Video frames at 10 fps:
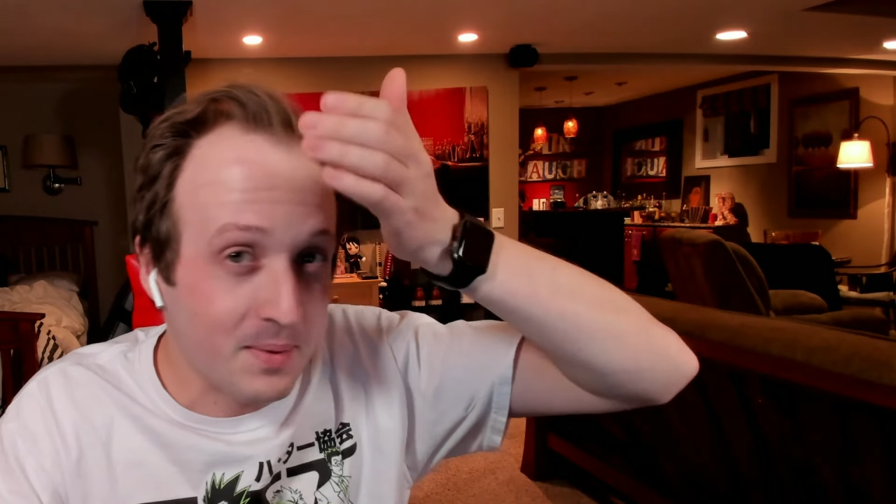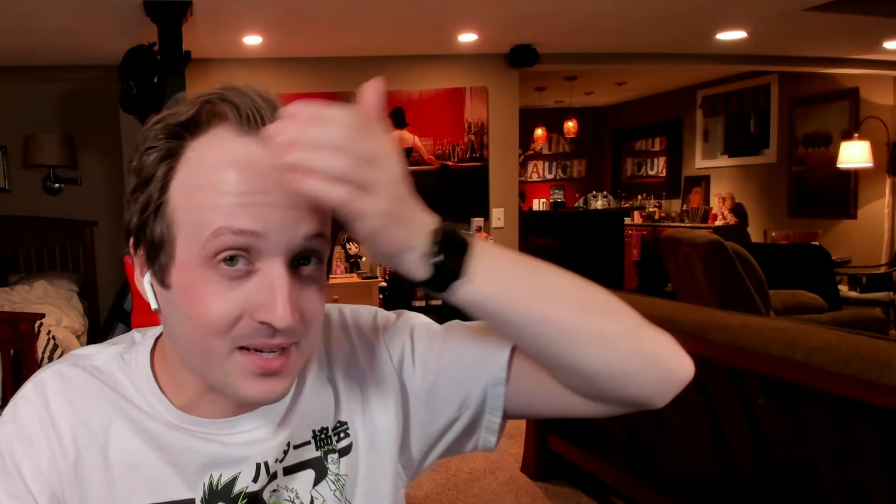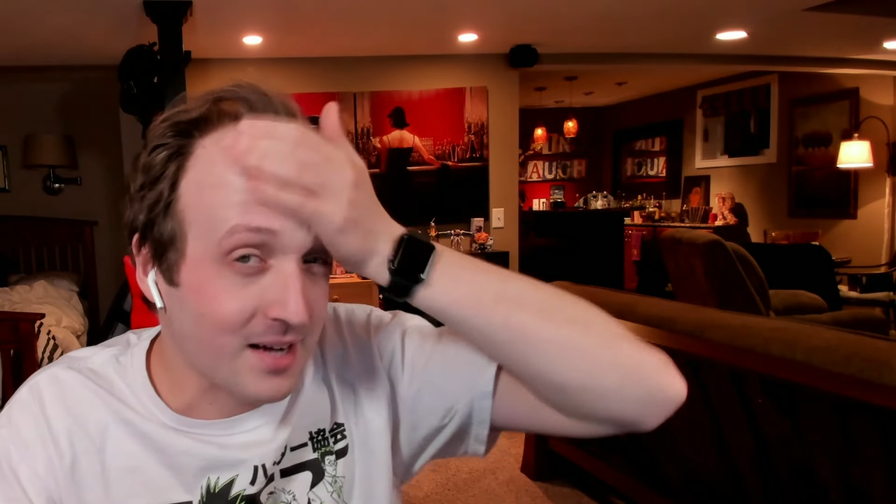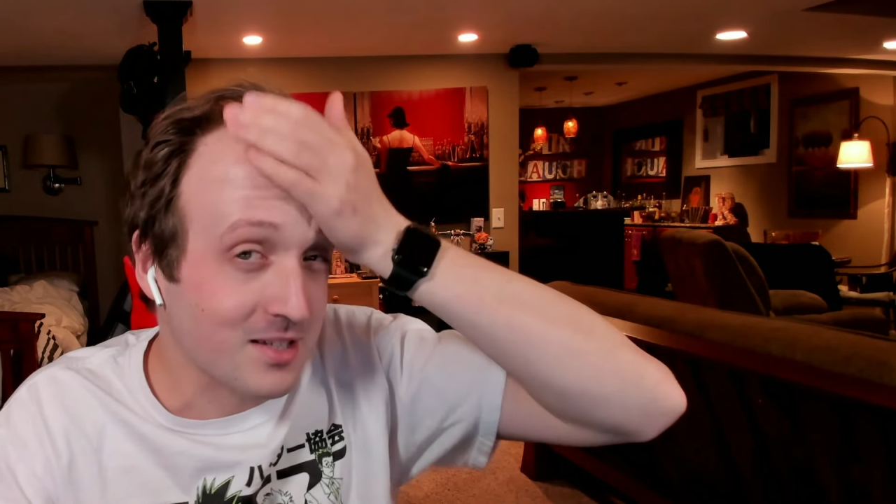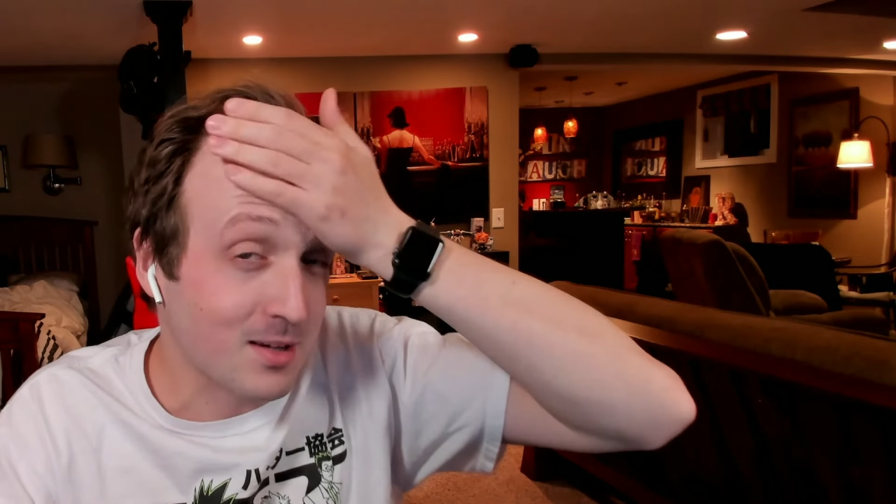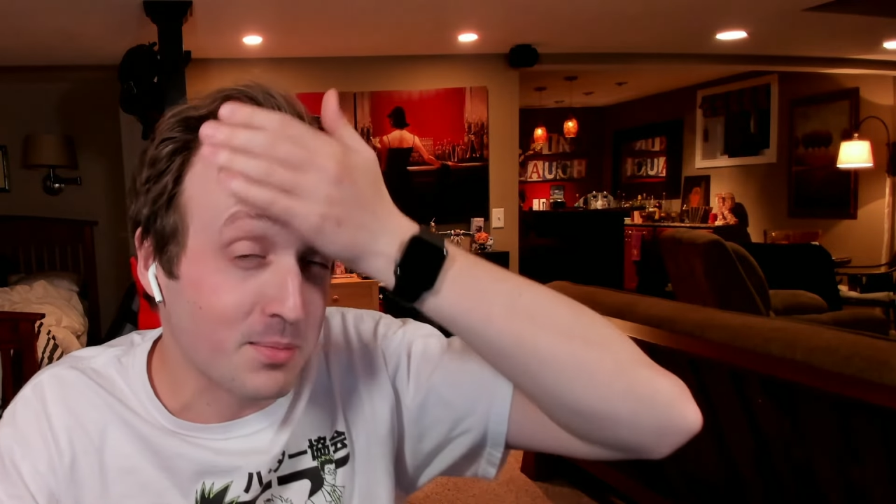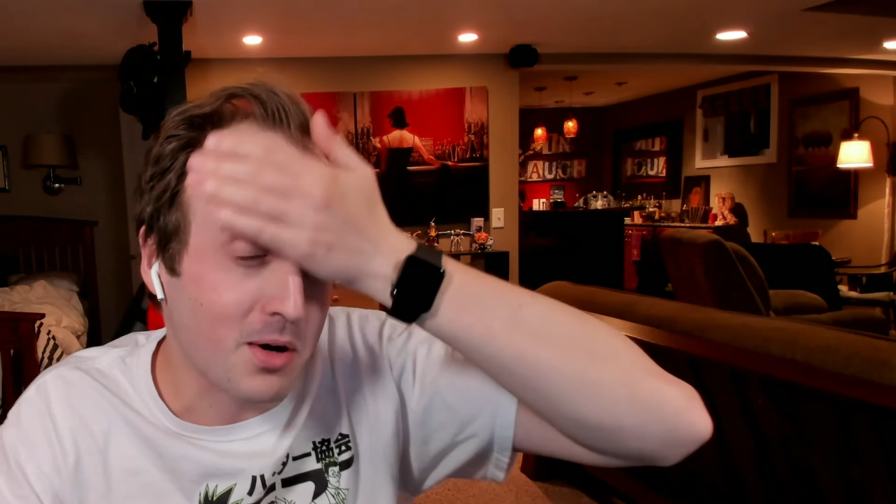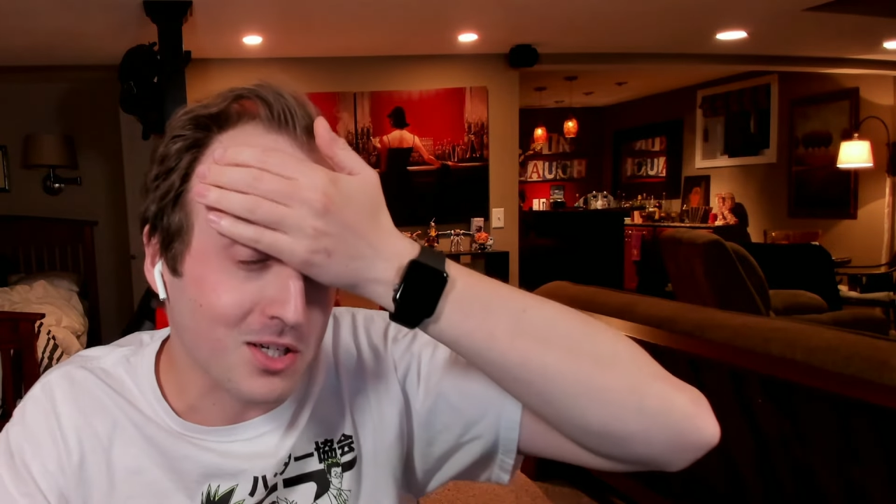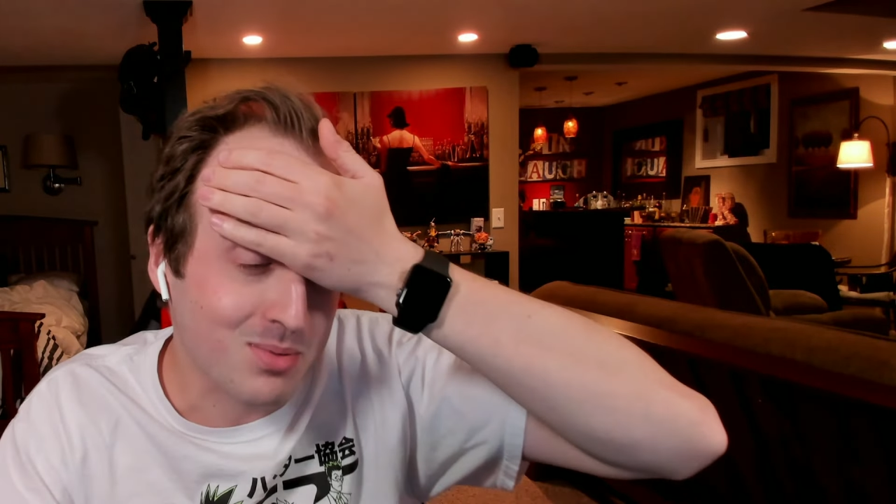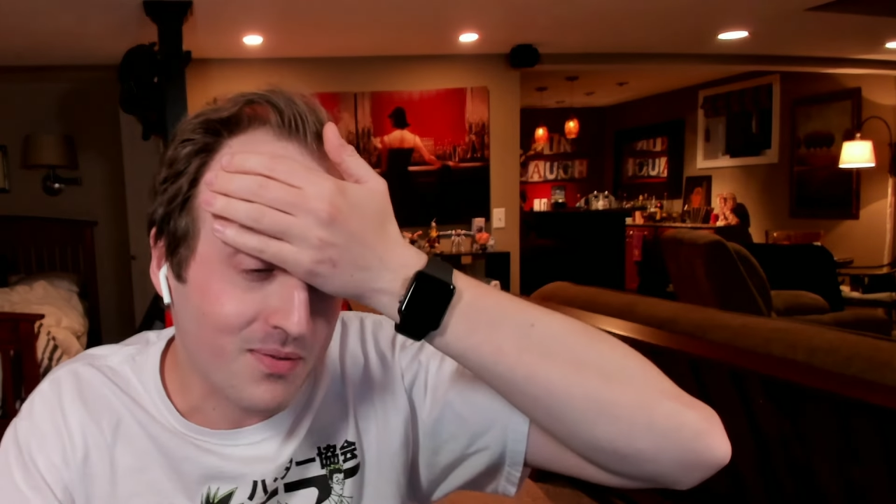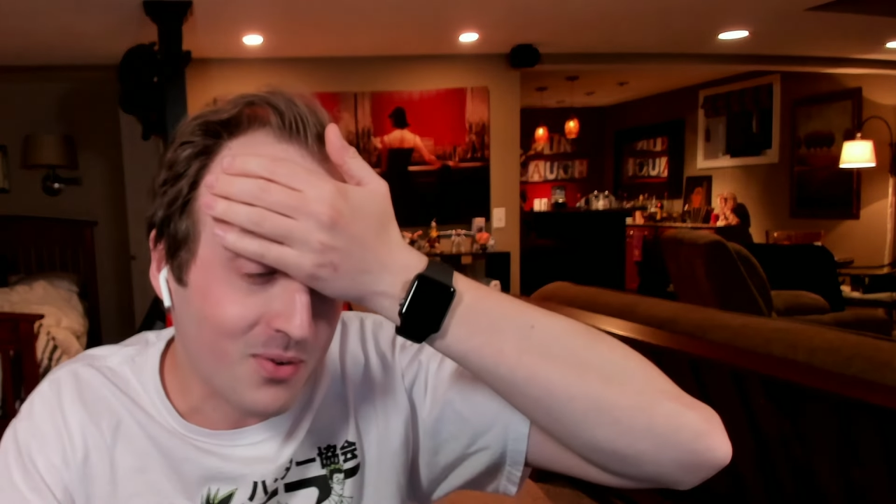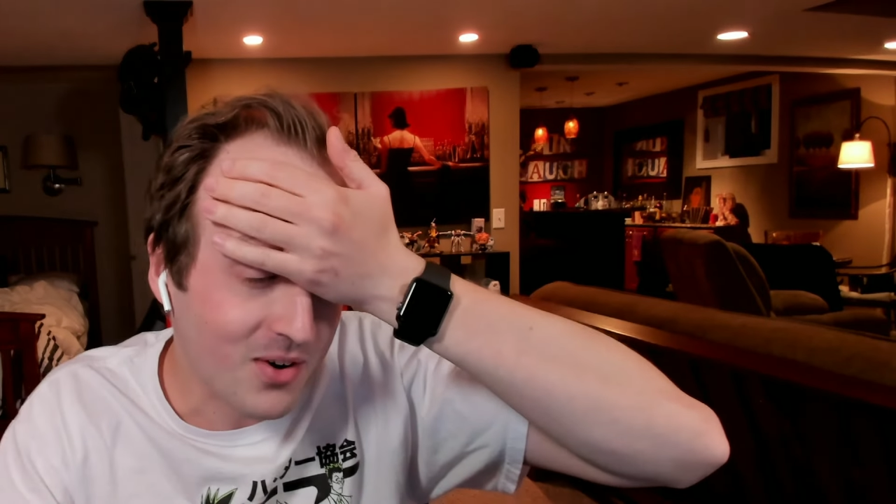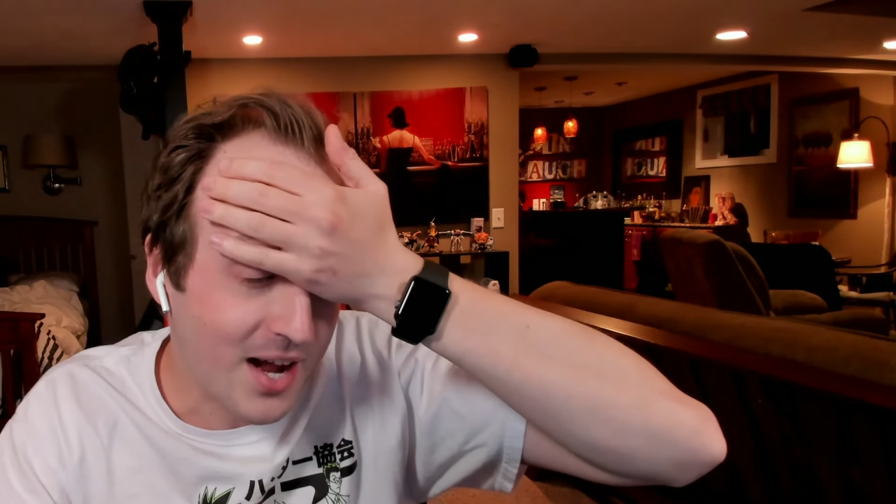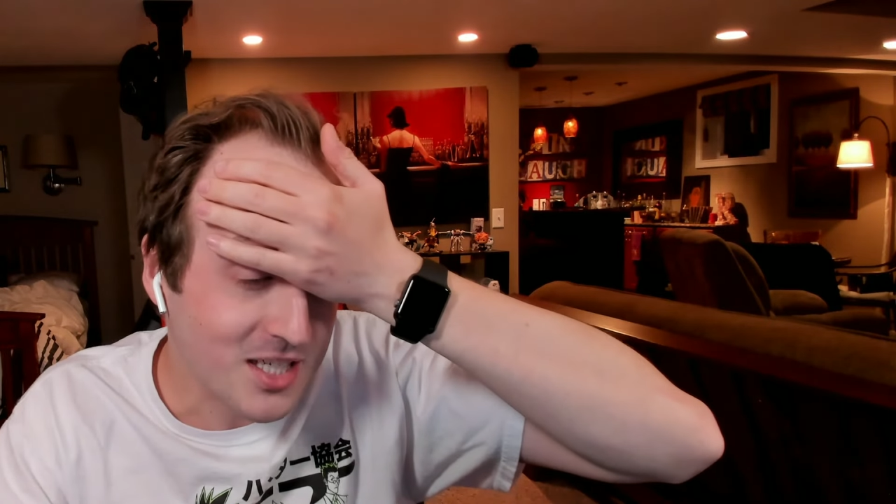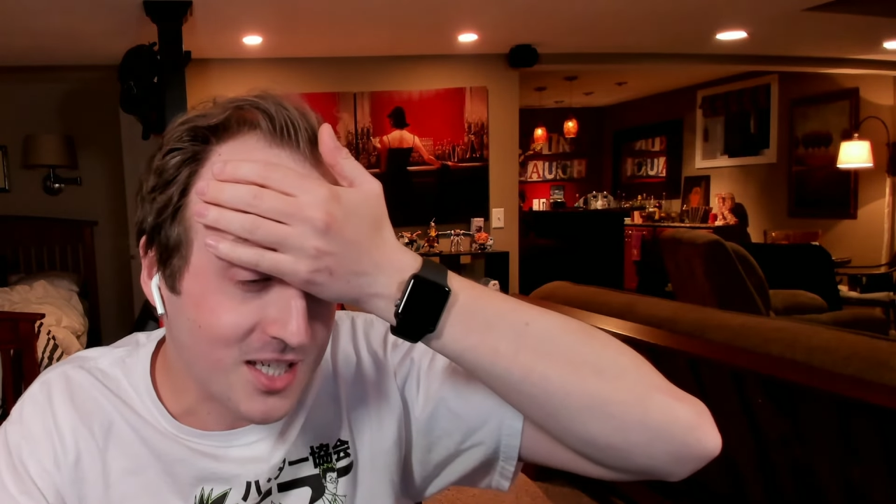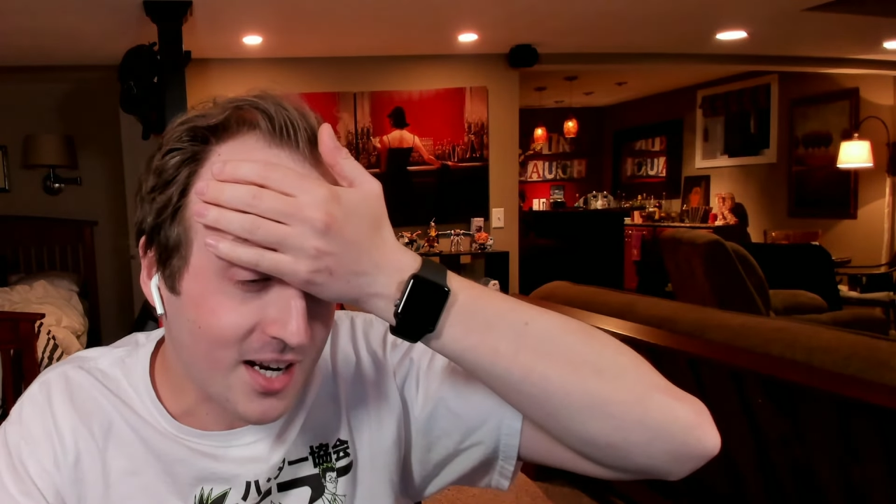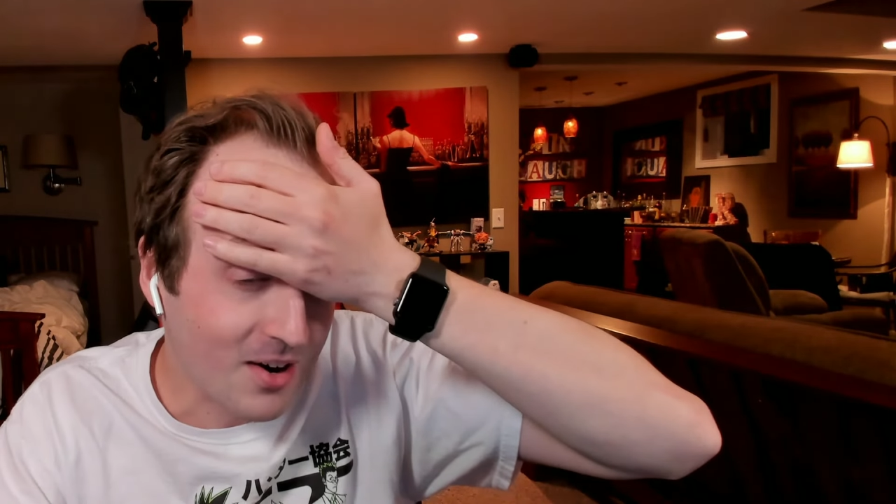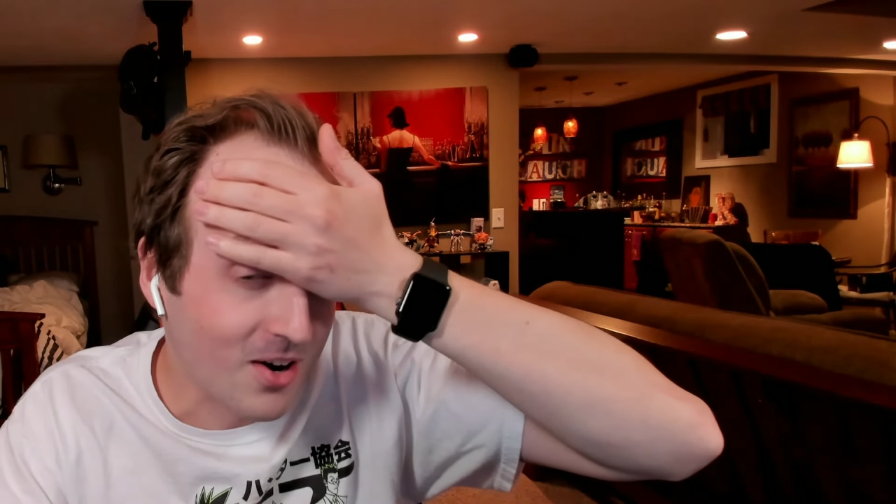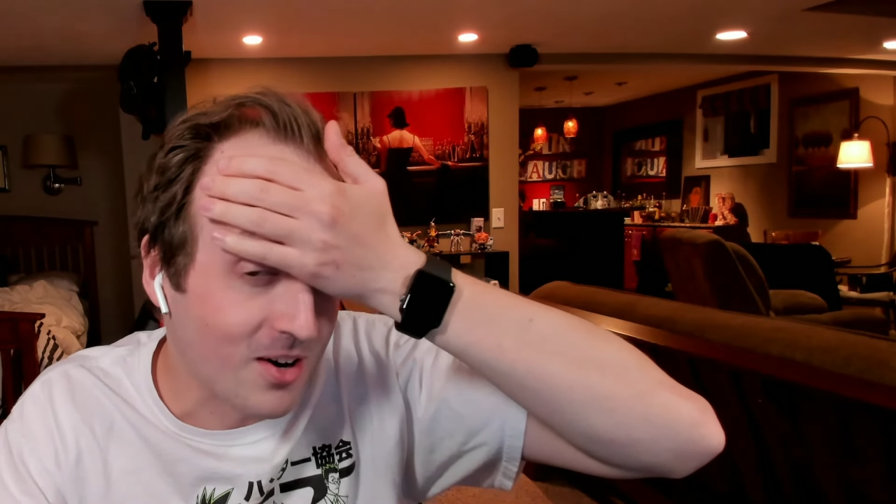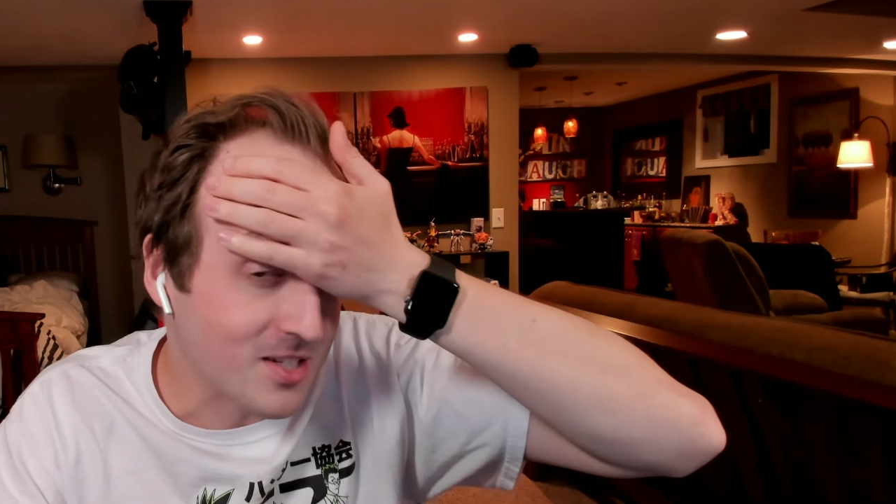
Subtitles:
kicked in the balls before, that shit hurts.